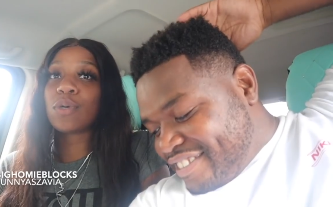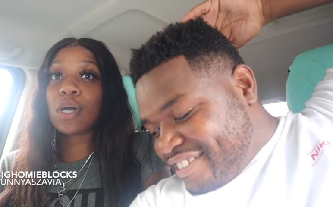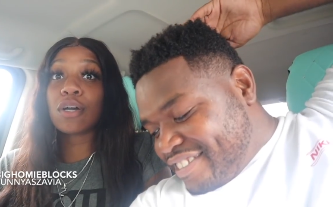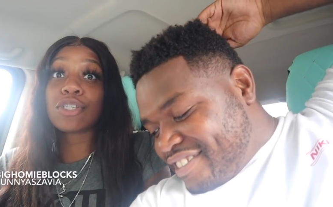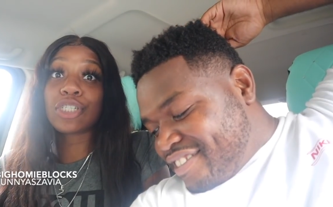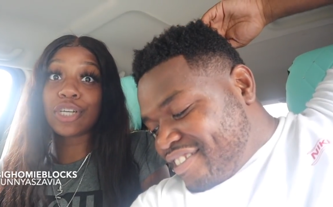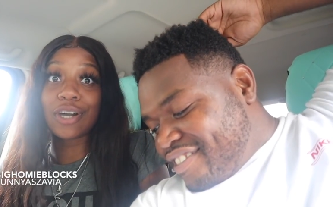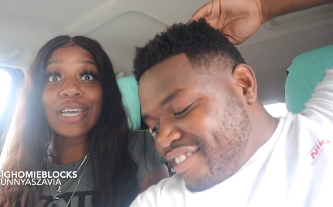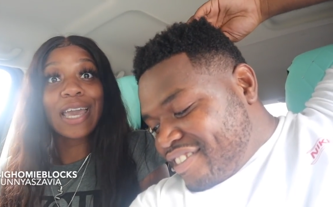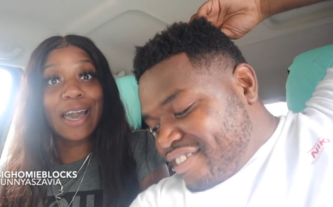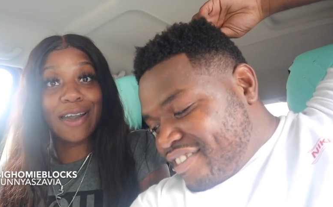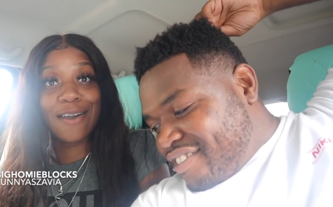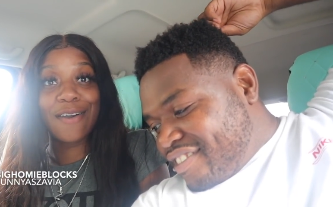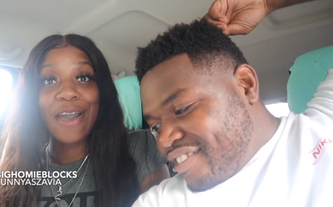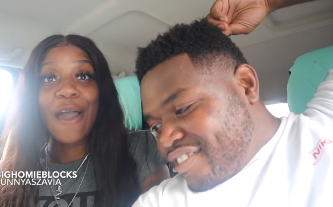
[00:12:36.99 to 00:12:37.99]
Speaker 1: we gonna show y'all.
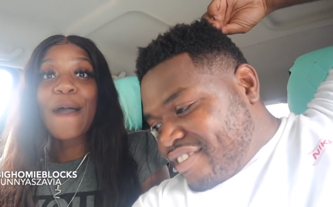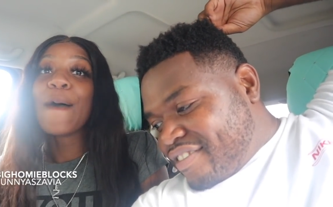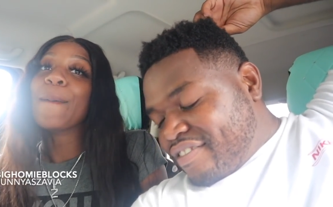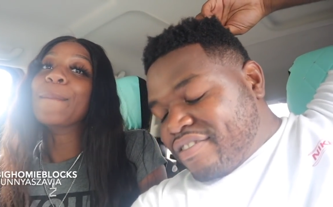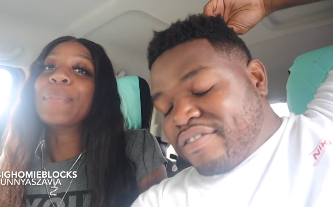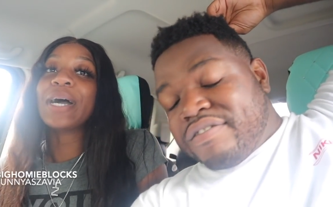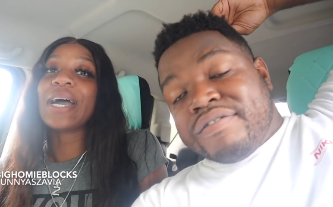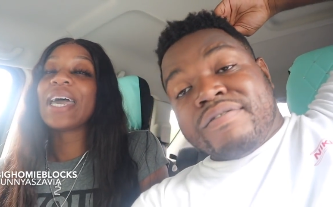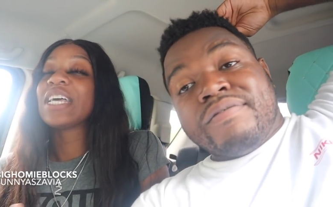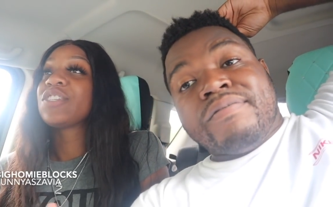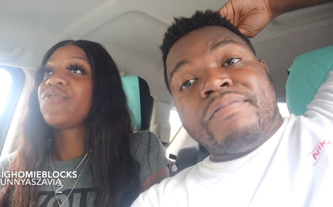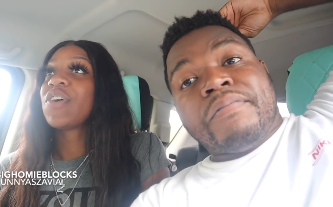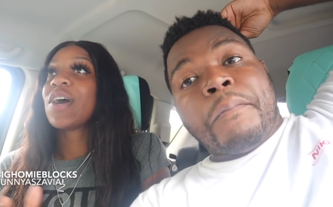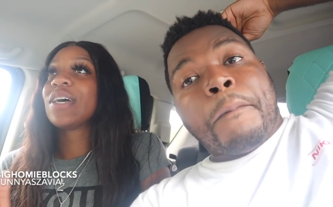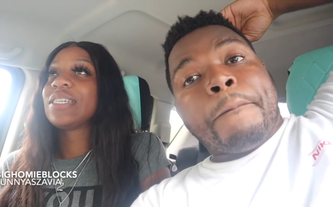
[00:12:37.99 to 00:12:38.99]
Mm -hmm. But as
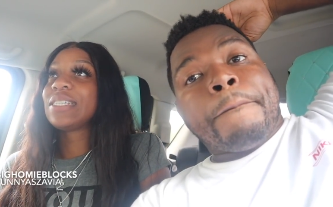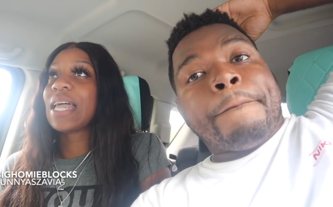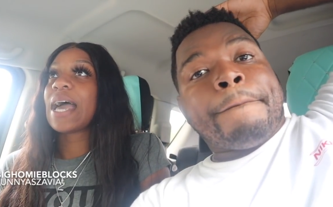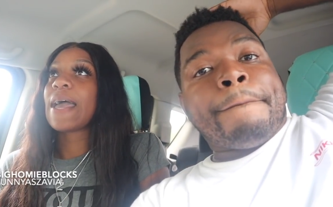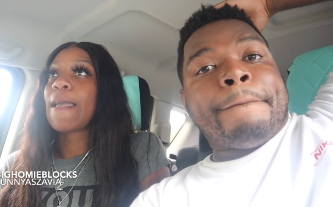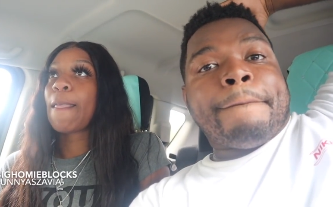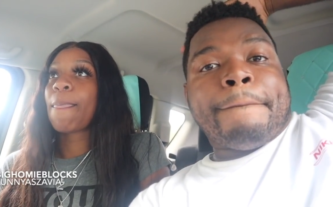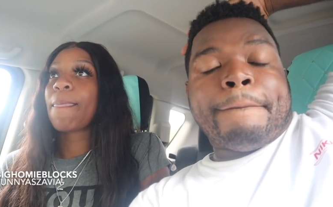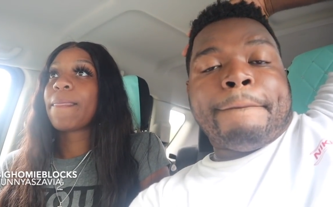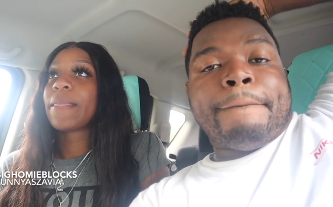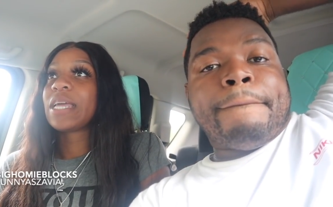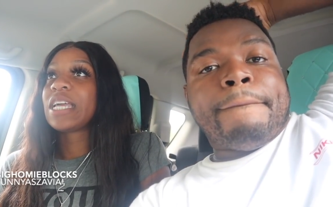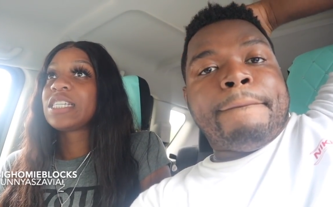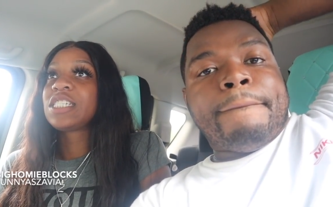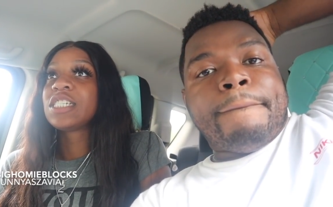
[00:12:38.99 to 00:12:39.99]
far as like,
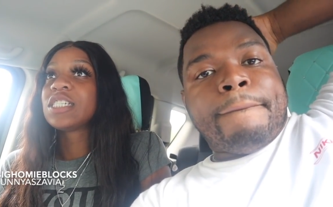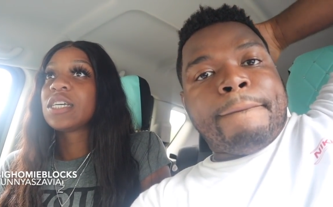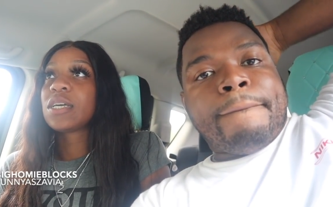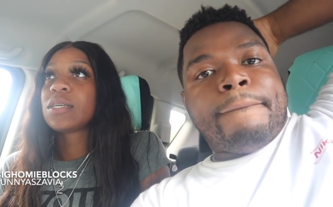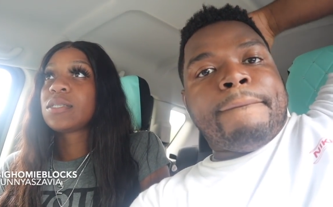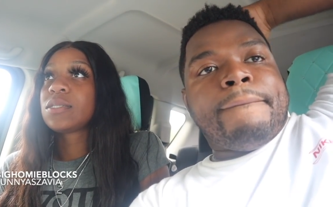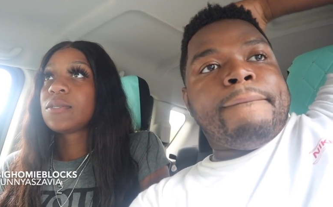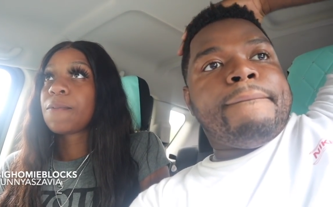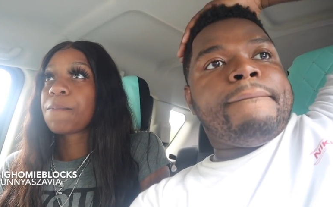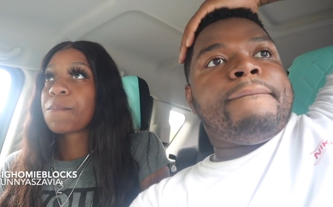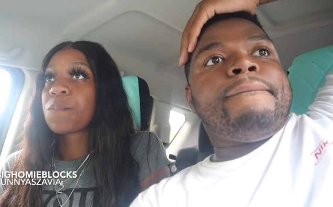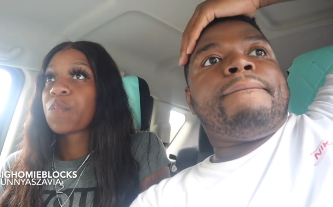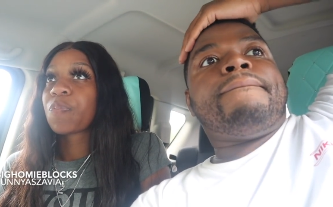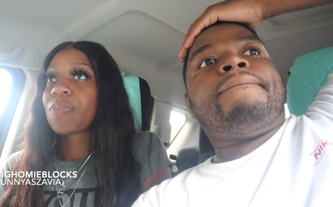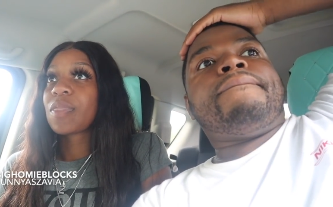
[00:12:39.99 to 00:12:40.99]
it just,
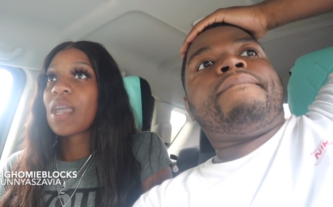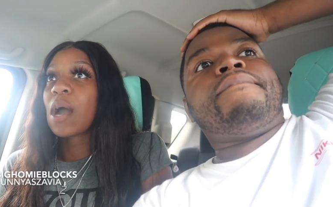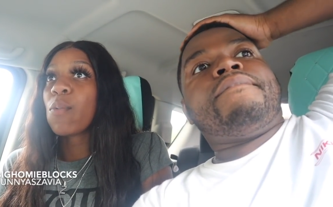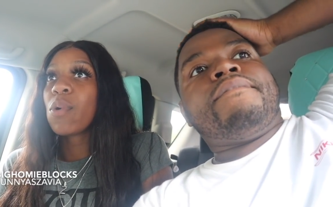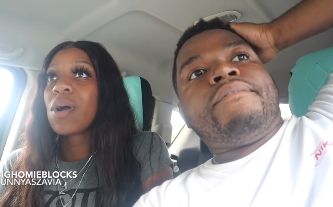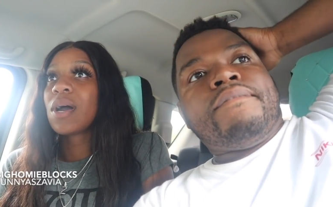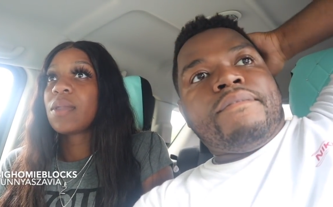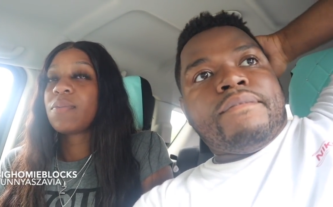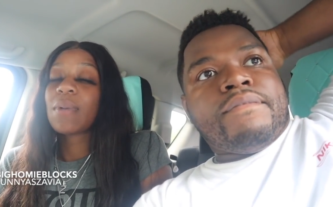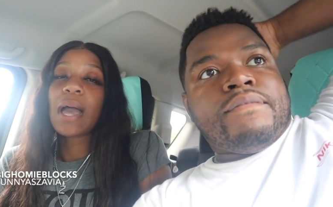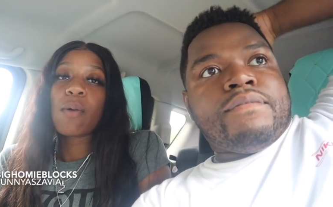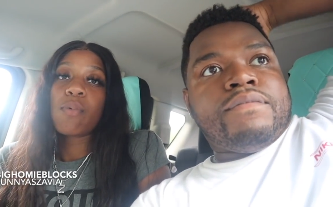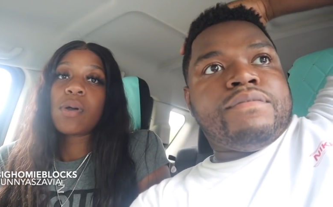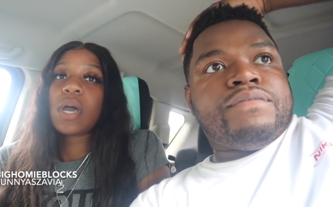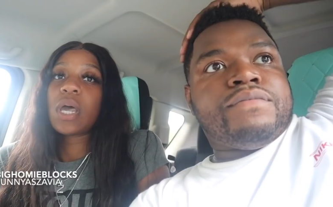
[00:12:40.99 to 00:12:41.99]
I want her to,
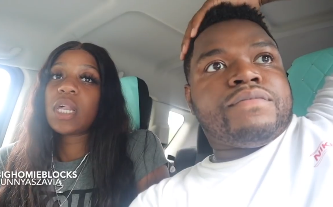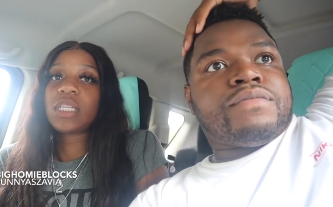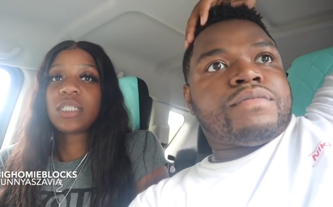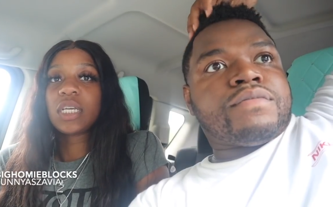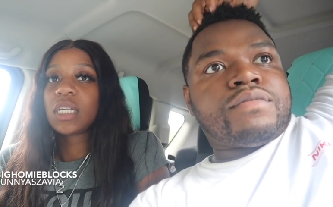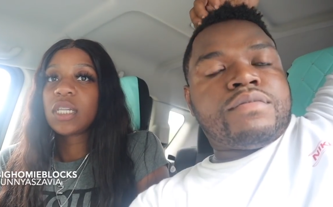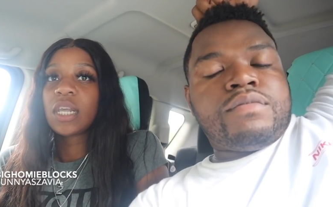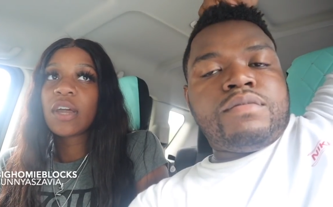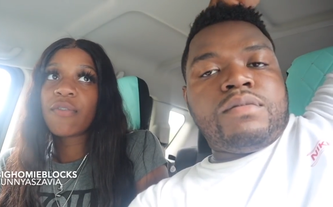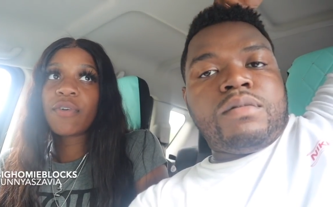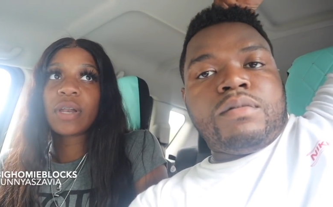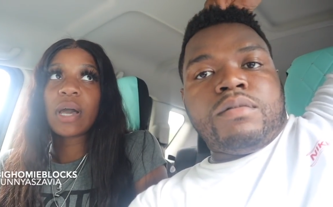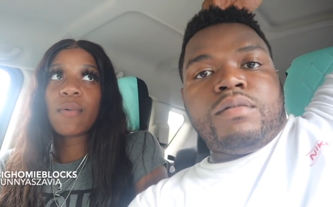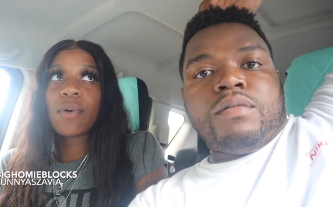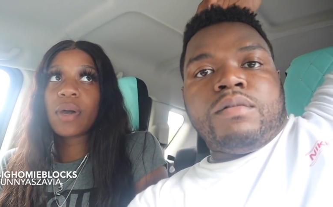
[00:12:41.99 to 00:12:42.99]
I want her to see
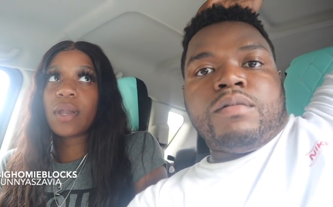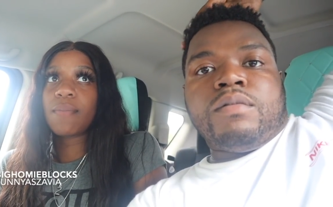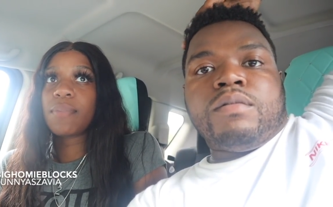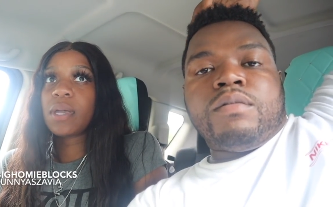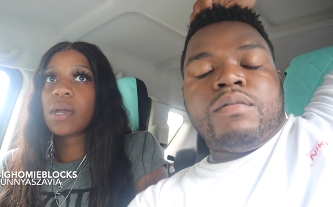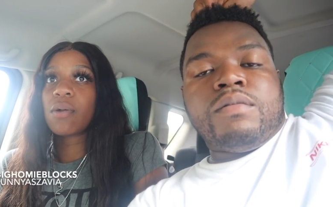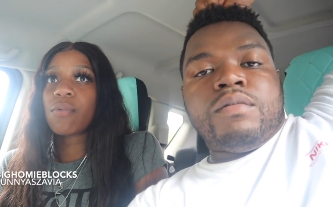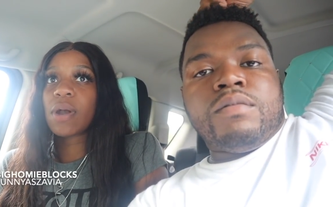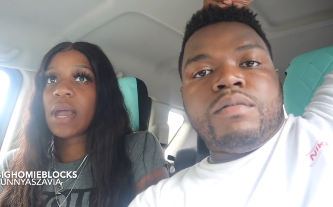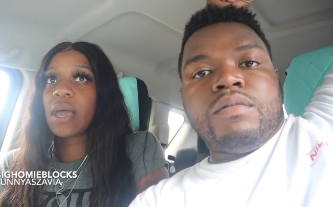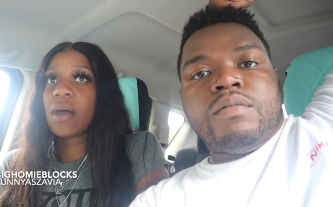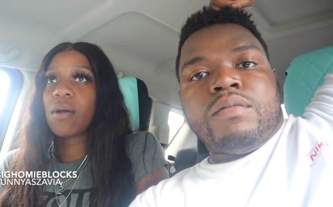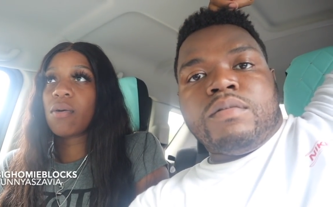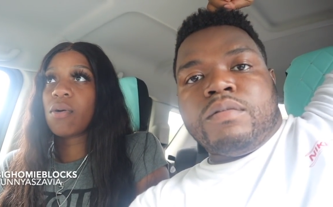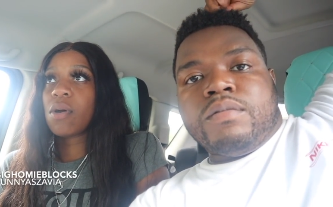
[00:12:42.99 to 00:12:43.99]
different. I want her to be
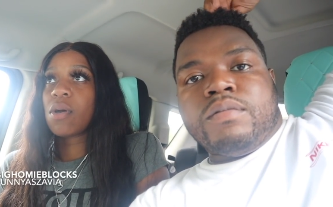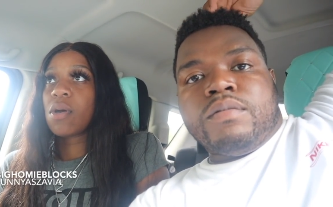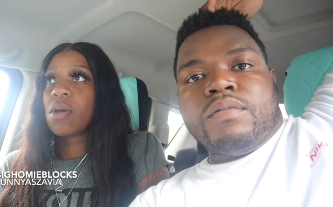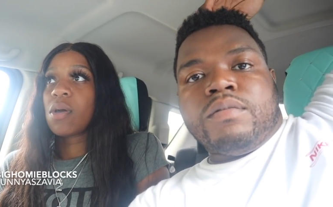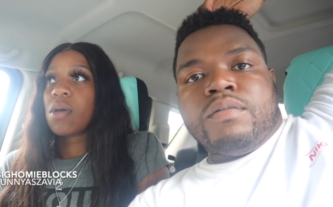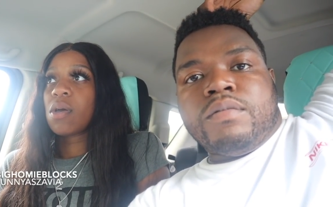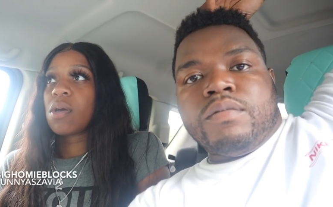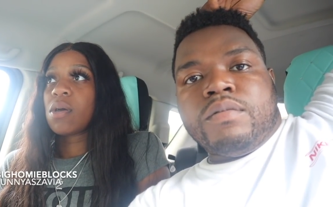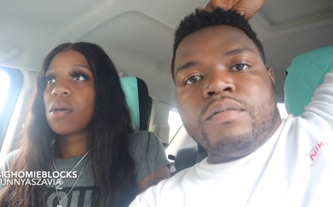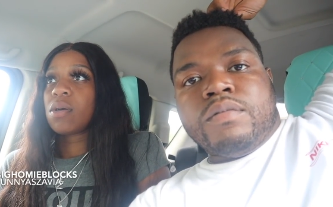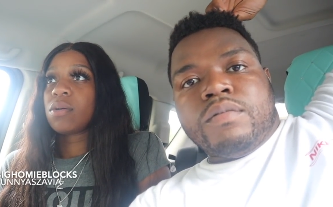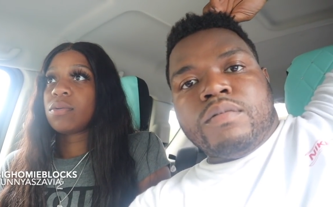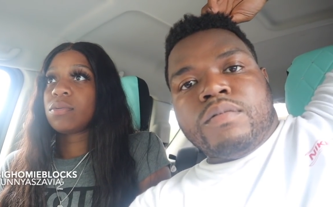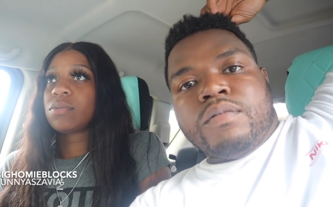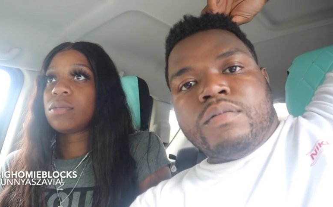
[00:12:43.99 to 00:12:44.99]
around
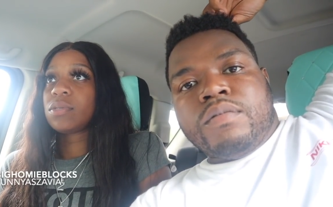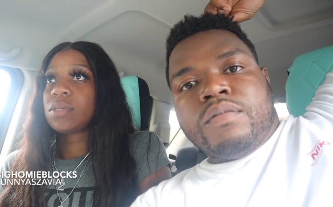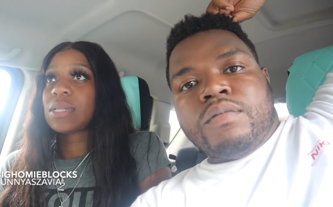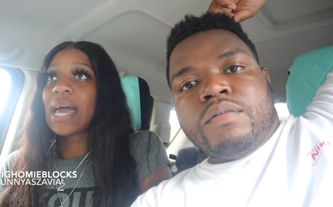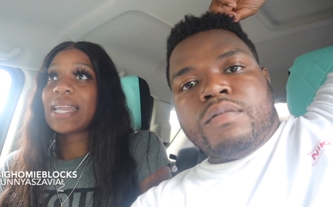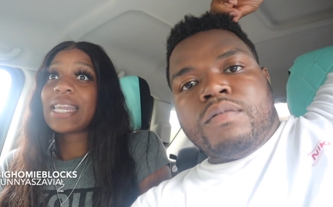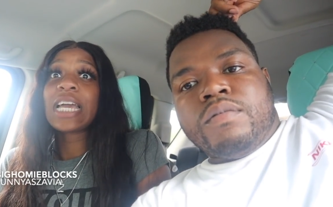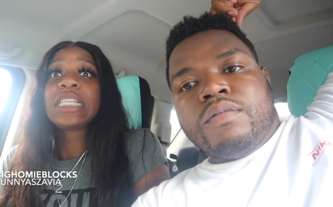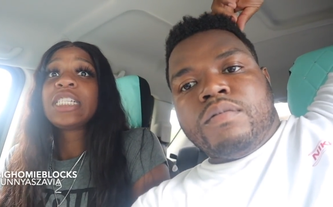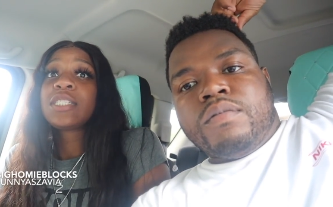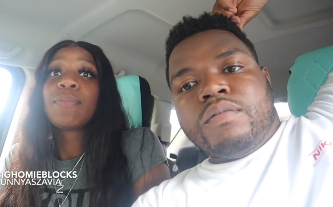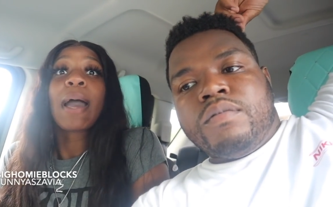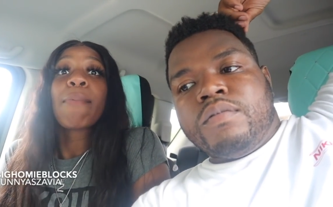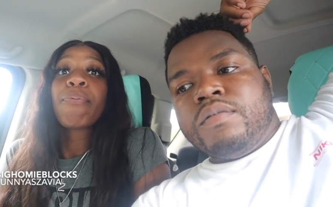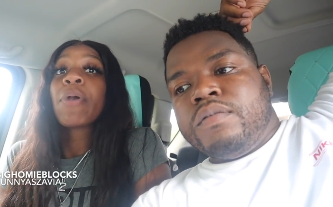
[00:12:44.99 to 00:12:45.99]
like that's just
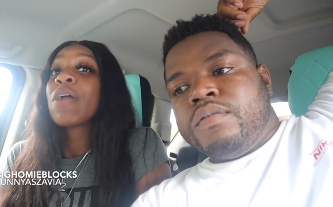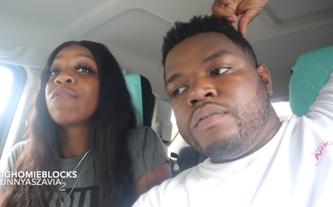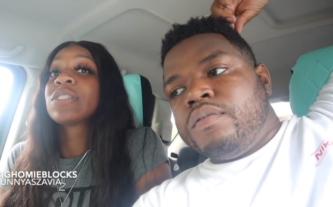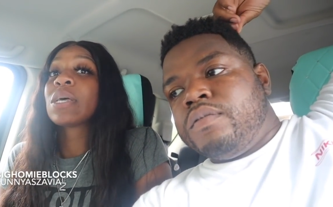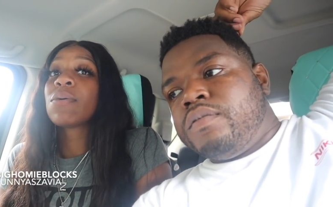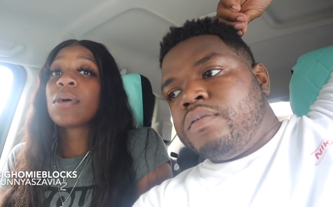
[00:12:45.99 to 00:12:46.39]
my preference. I